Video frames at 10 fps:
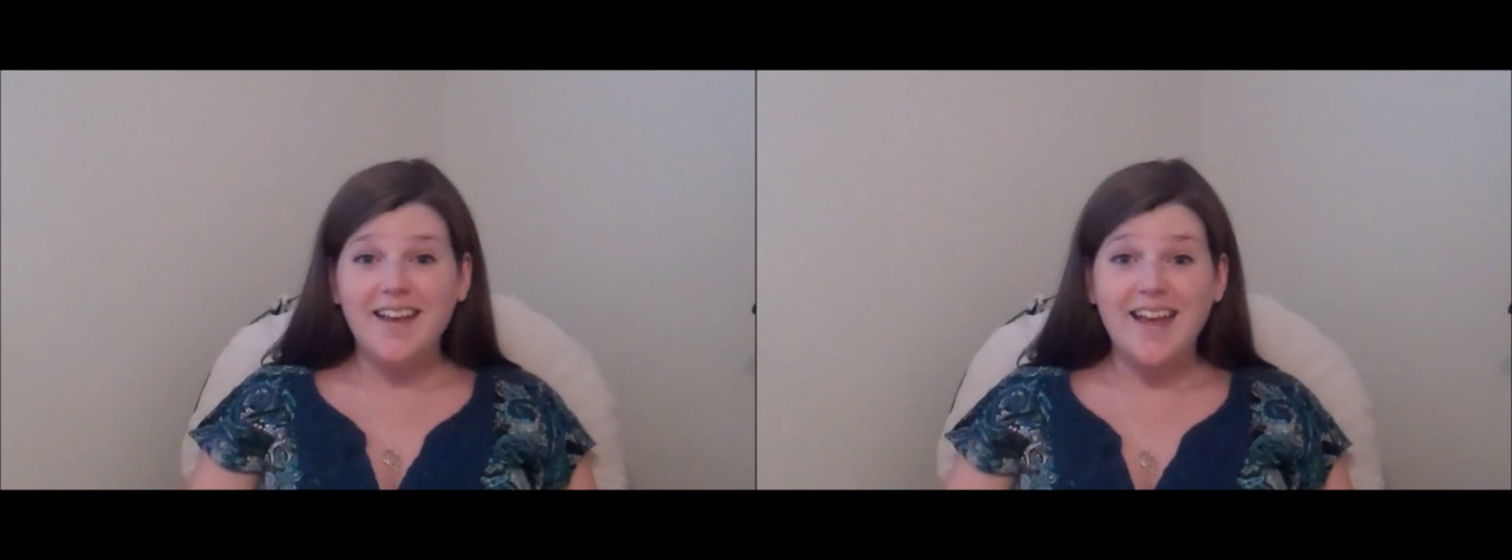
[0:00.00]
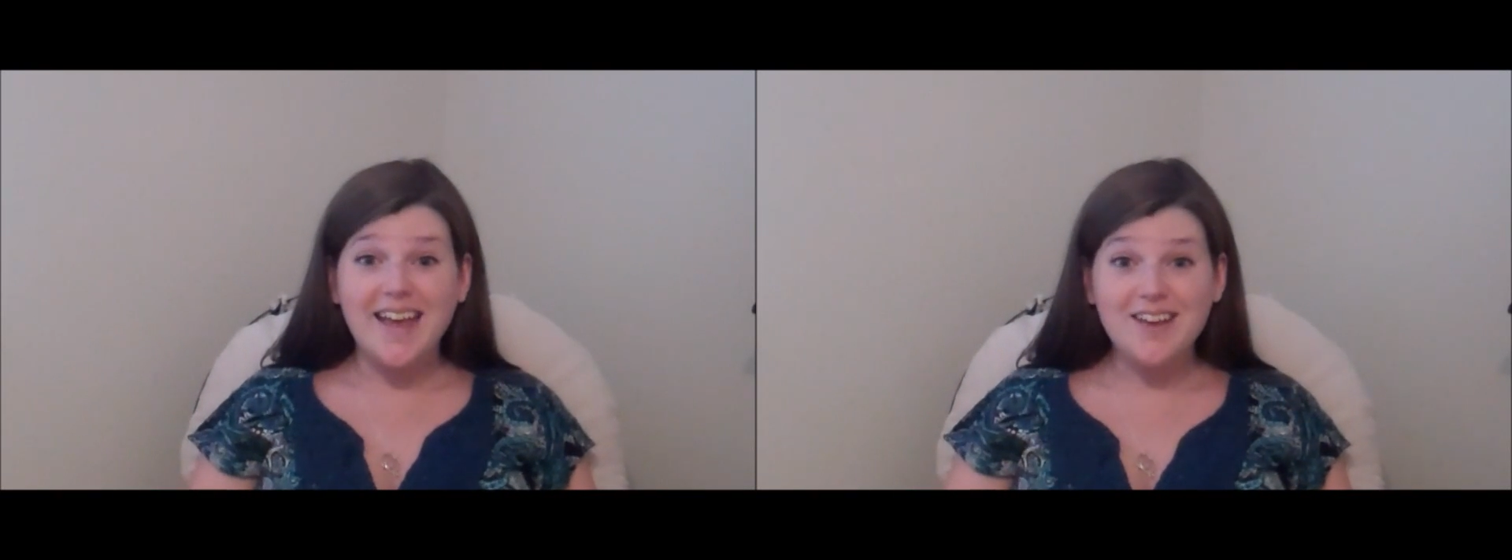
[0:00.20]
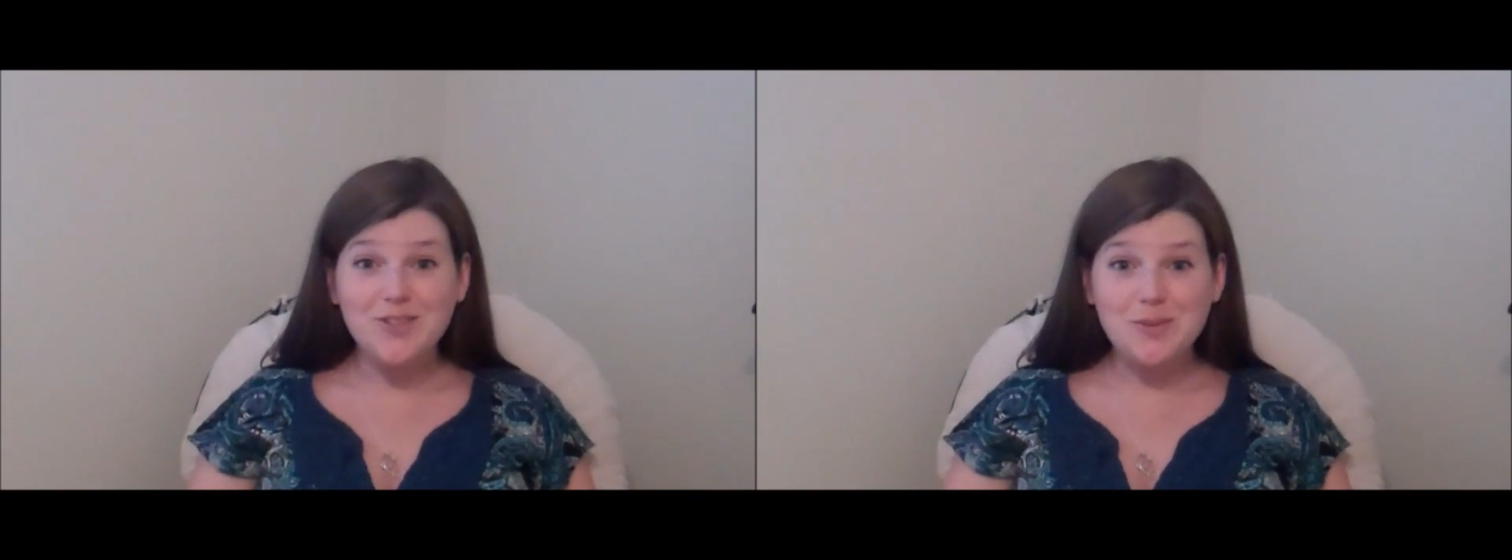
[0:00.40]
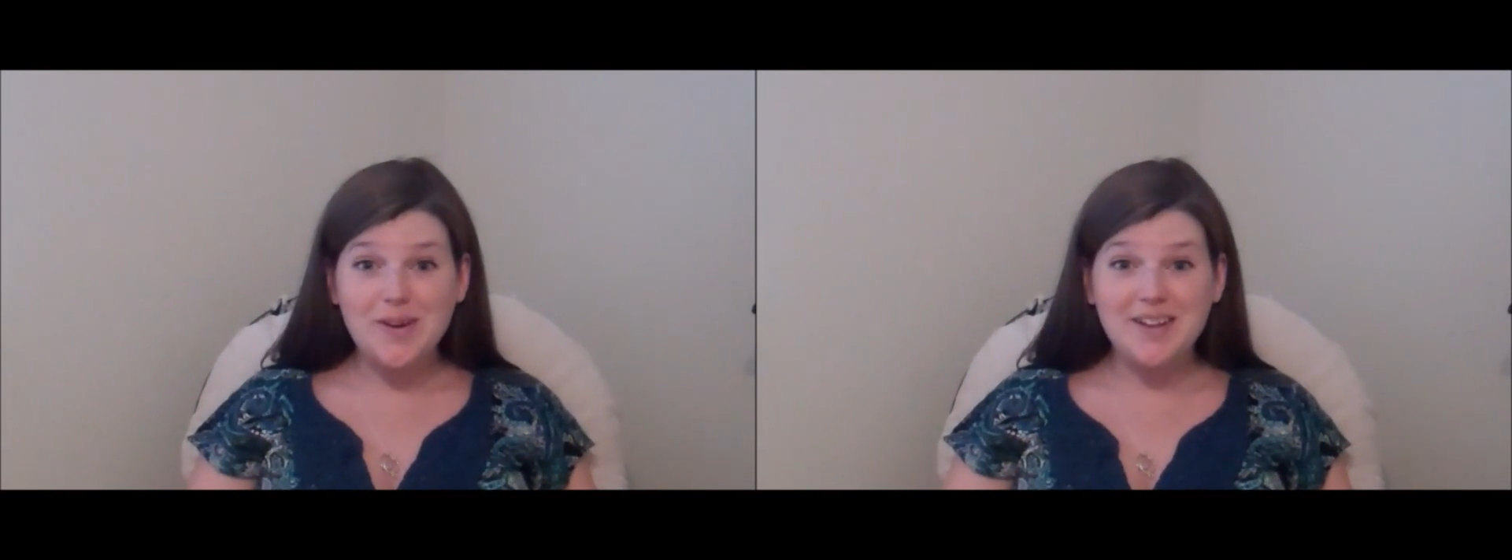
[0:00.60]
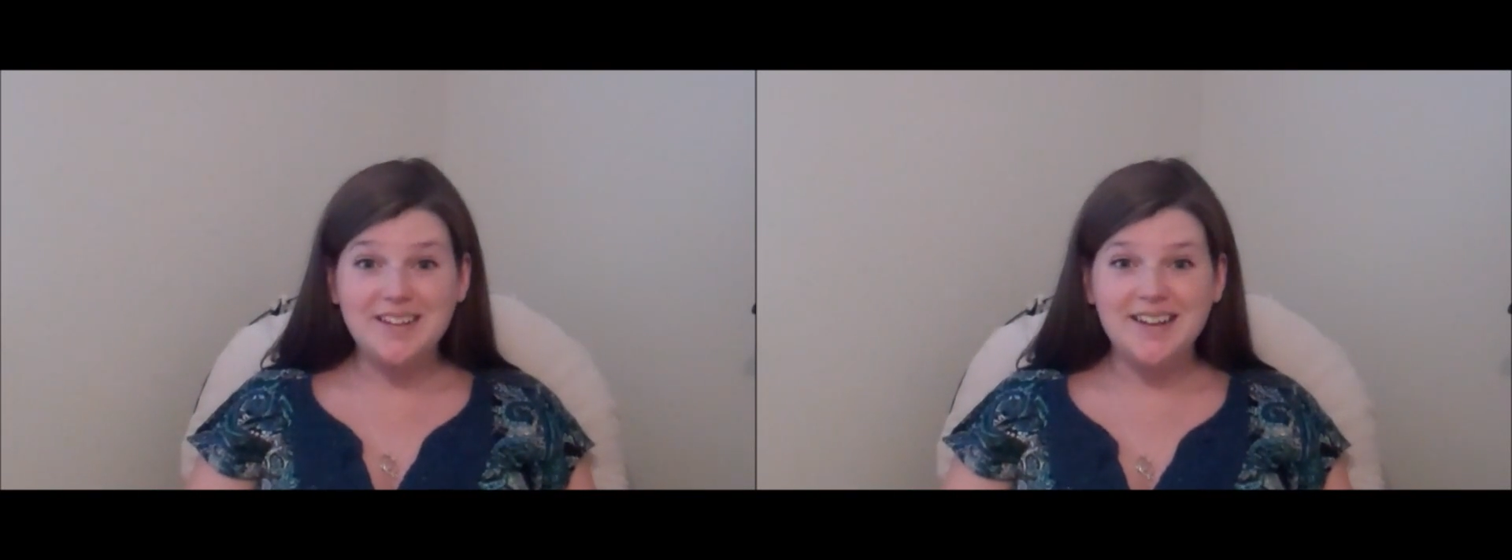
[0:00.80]
Hey
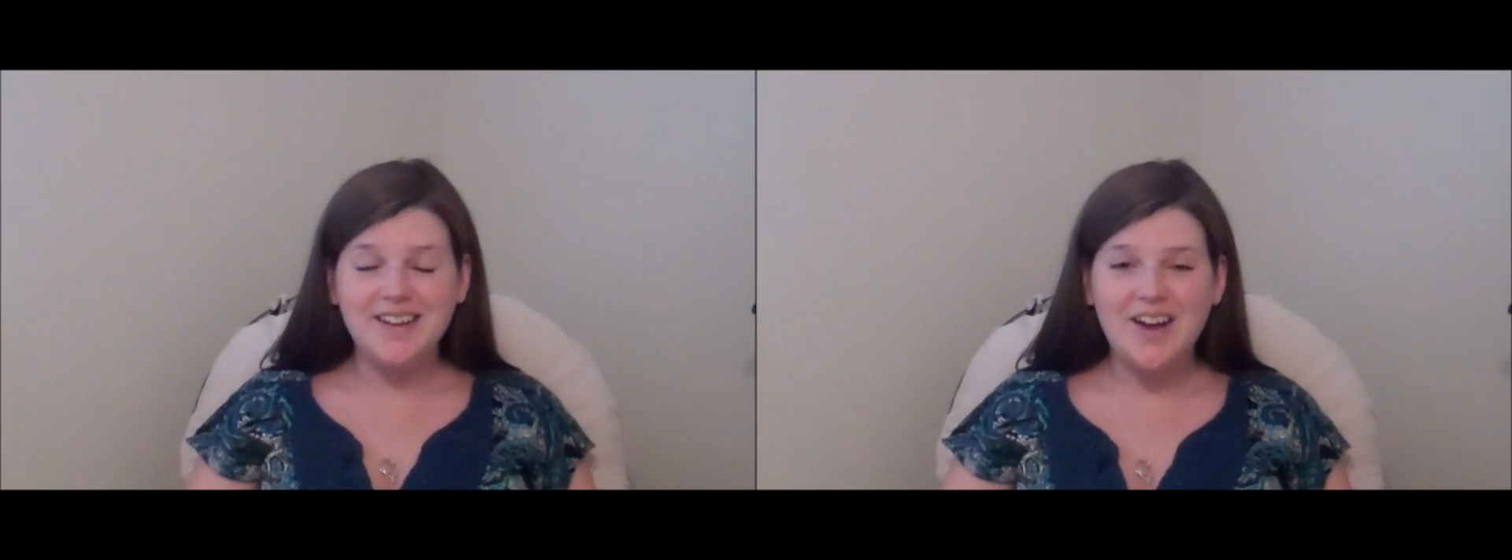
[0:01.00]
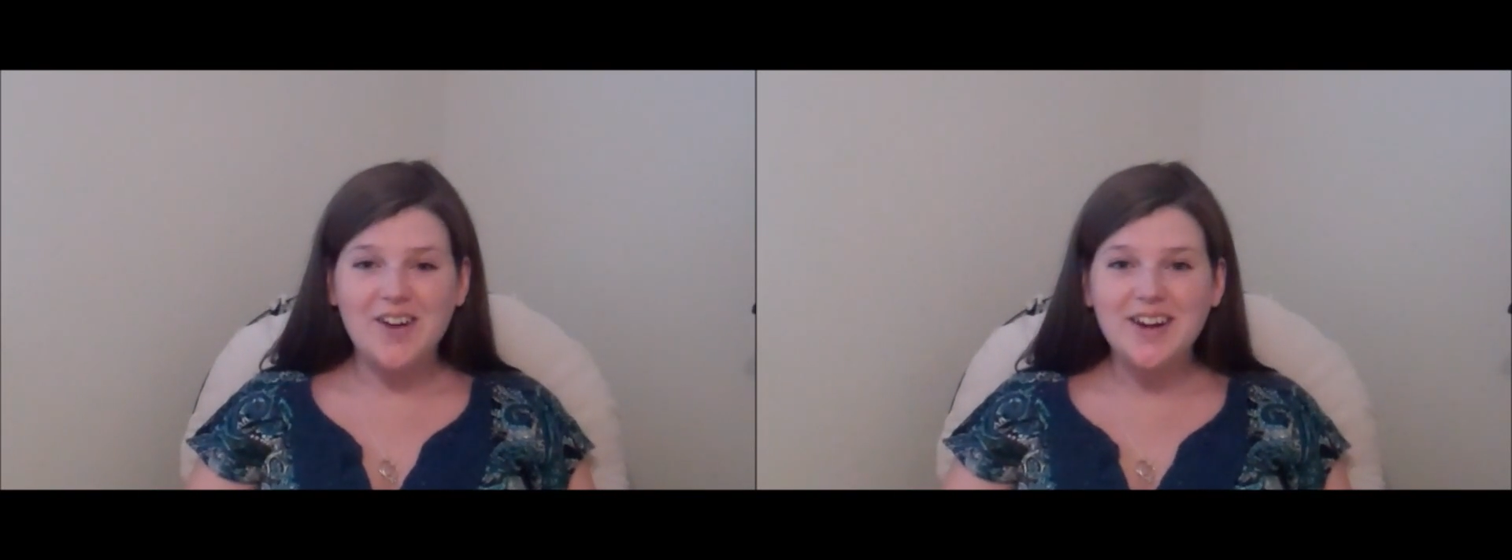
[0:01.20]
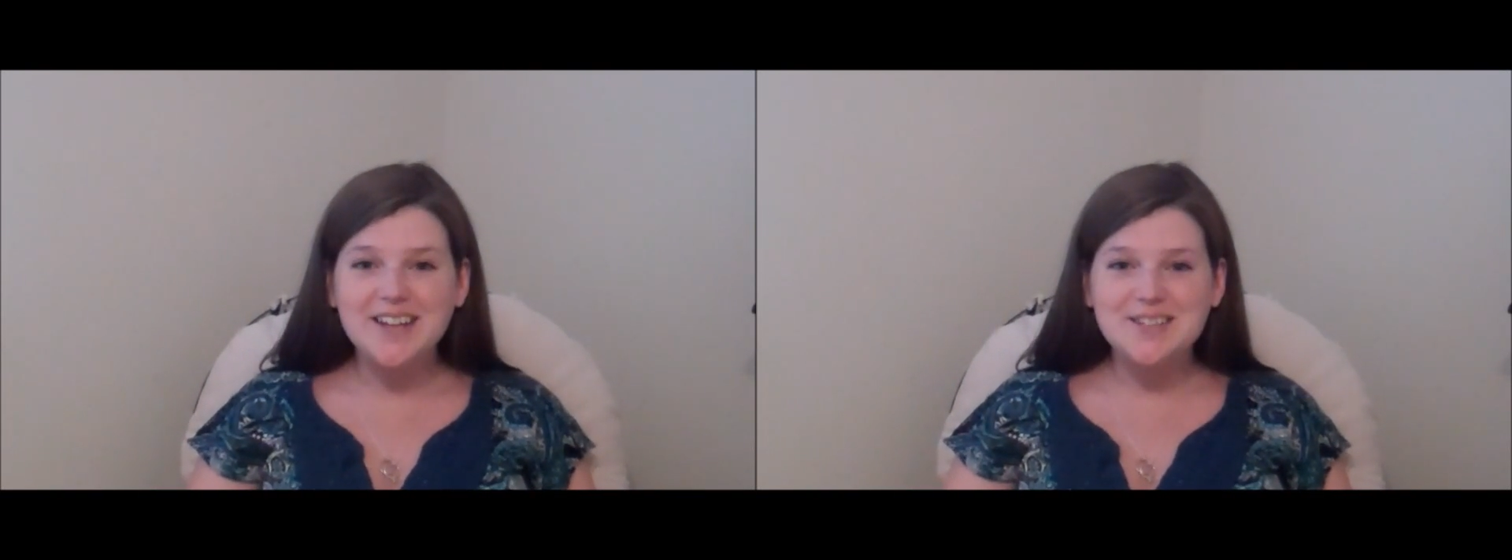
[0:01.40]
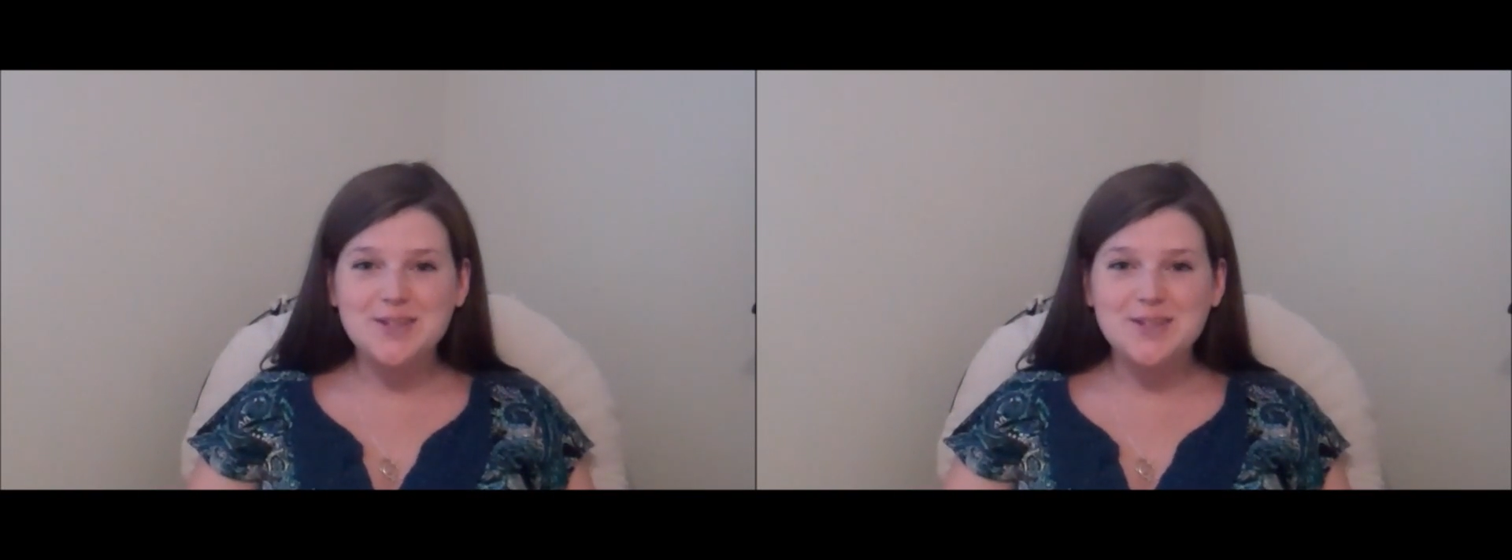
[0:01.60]
everyone! Alright,